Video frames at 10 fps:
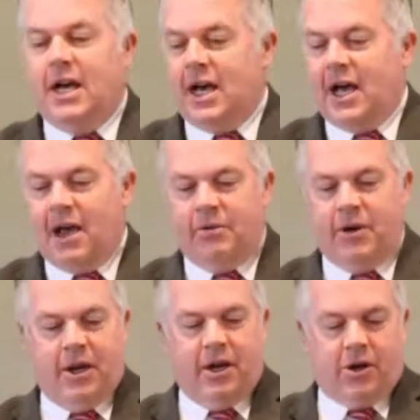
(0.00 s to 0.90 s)
Uh, I
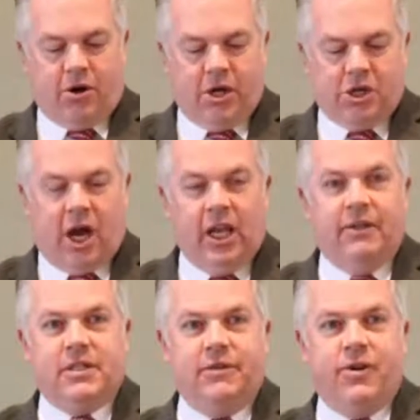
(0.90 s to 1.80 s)
would encourage all
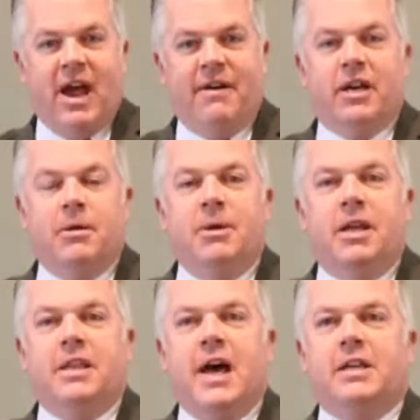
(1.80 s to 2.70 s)
of us, if we haven't
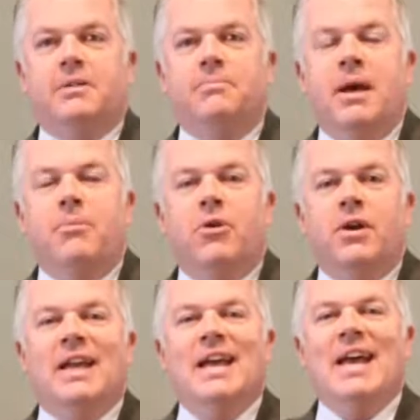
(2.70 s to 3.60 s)
committed that to
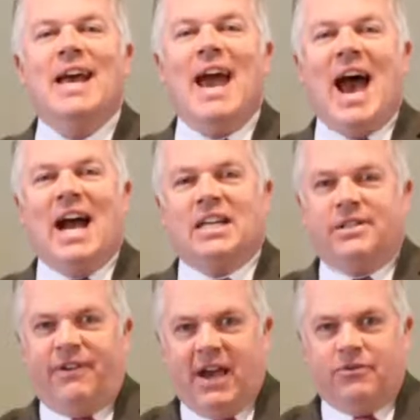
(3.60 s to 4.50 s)
memory,
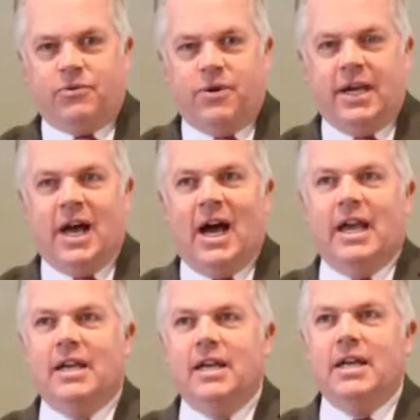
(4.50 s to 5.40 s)
Acts 5.29,
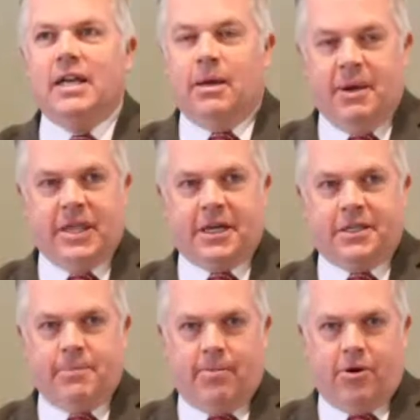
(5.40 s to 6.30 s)
commit that
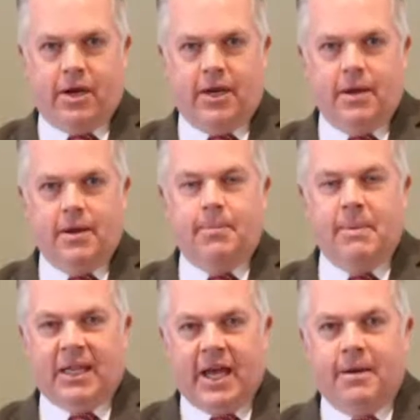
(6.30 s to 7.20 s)
to memory.
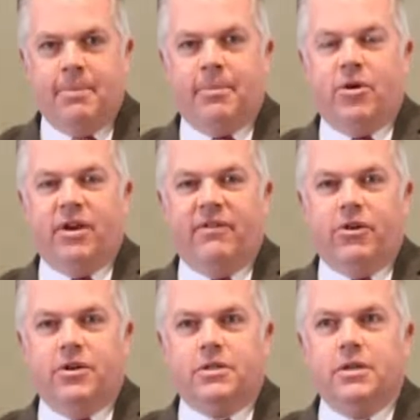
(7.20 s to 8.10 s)
Make that a memory
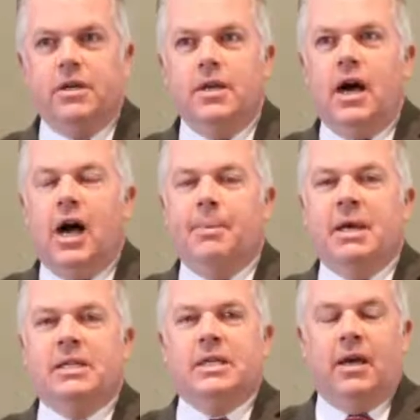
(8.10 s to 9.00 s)
verse. Um,
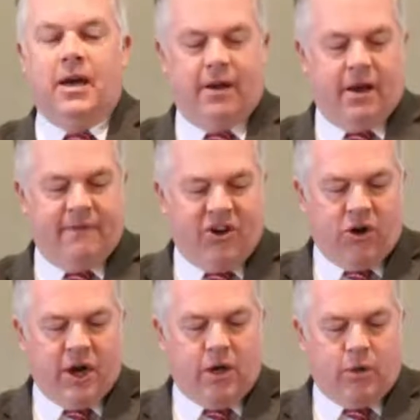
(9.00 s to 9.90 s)
it's a, a
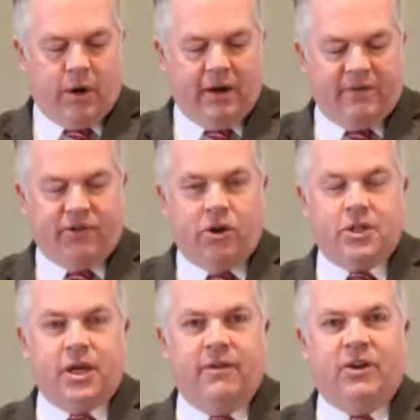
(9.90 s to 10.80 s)
very great
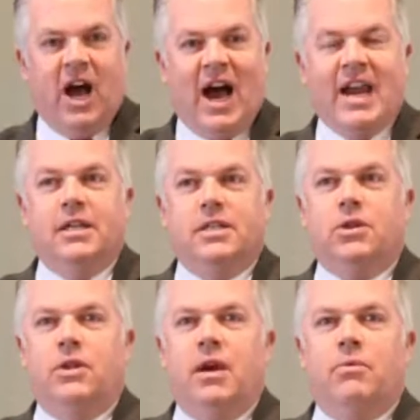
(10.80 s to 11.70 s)
verse of guidance
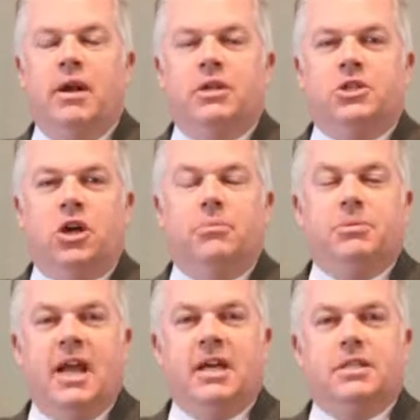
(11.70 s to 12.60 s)
so that when
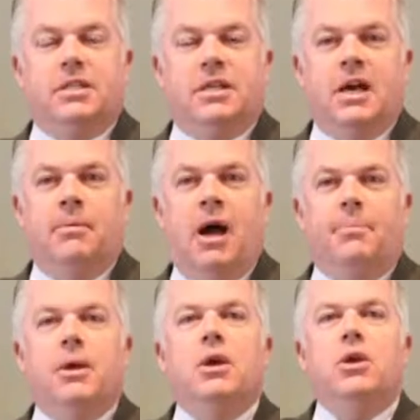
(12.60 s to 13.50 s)
circumstance circumstances come
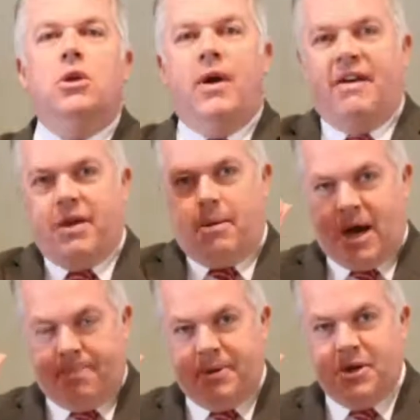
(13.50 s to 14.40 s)
up, you have that
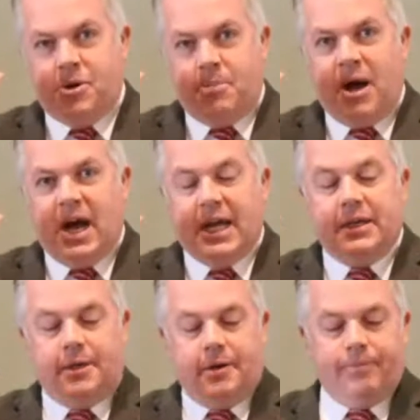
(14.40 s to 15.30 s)
pop in your
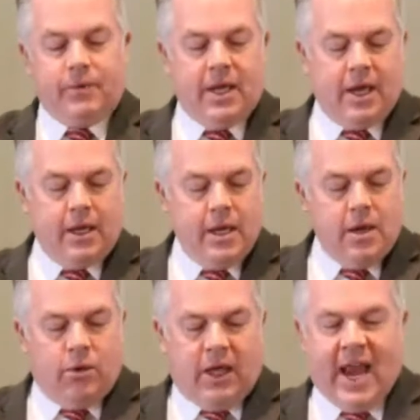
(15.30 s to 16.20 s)
mind. Okay?
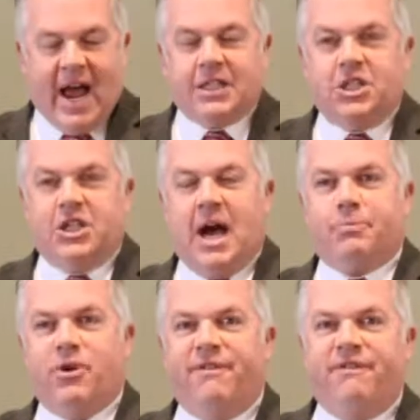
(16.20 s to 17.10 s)
Well, in Acts
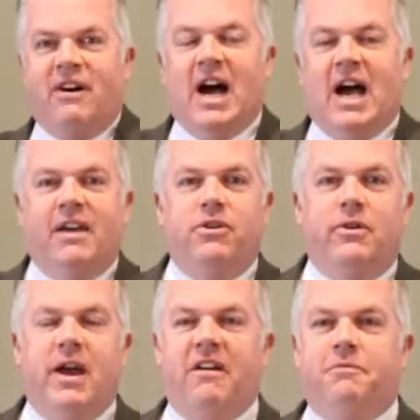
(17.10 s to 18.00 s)
chapter 5,
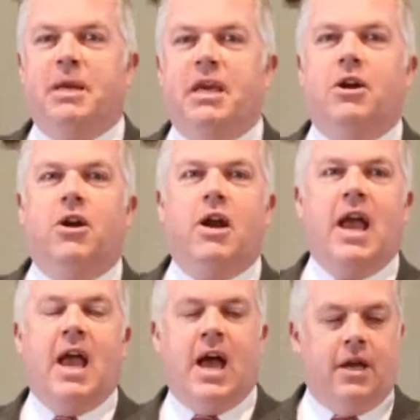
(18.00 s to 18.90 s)
you have Peter
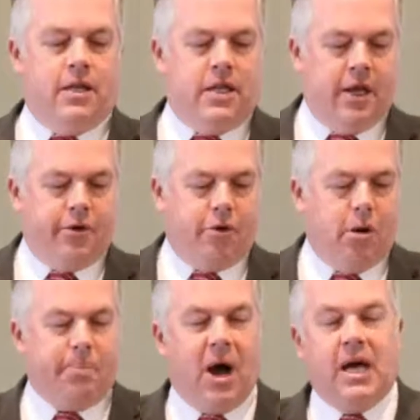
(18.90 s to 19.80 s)
and the other
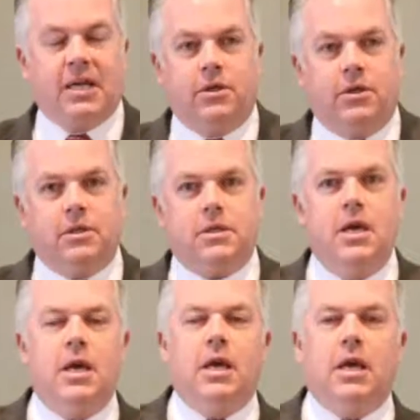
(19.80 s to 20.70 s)
apostles
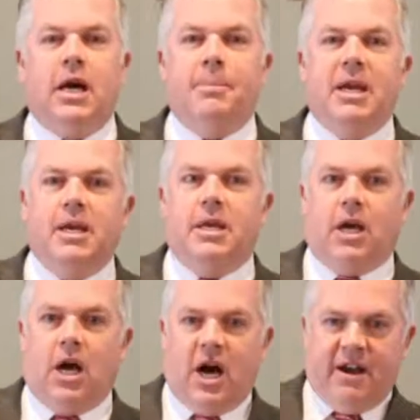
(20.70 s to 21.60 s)
coming into
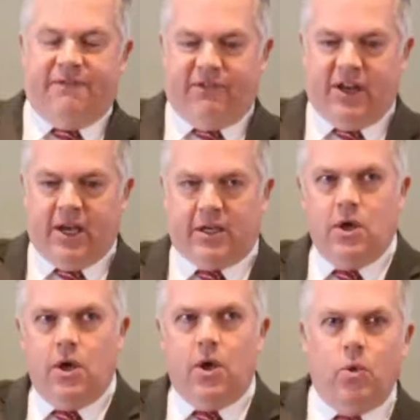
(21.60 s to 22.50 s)
conflict
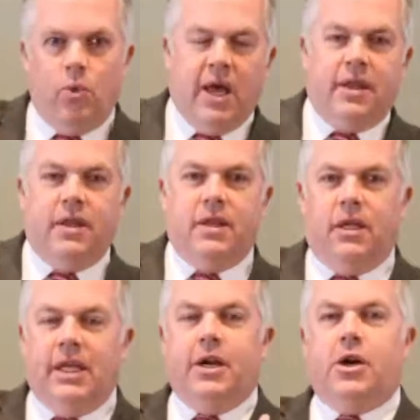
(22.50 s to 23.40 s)
with the
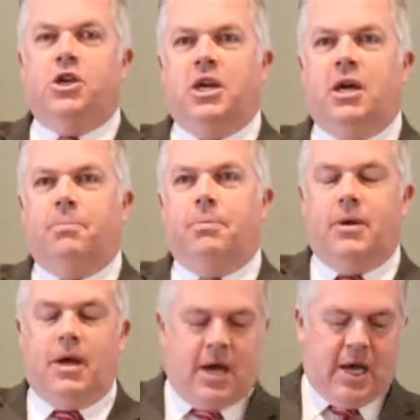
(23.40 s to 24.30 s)
leadership
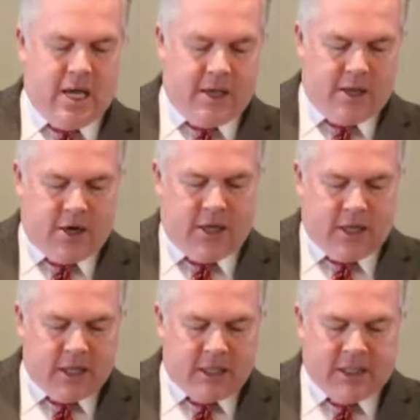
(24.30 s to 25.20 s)
uh, in, their,
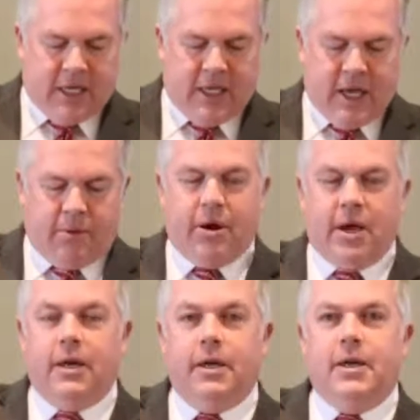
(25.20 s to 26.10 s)
in the city they were in.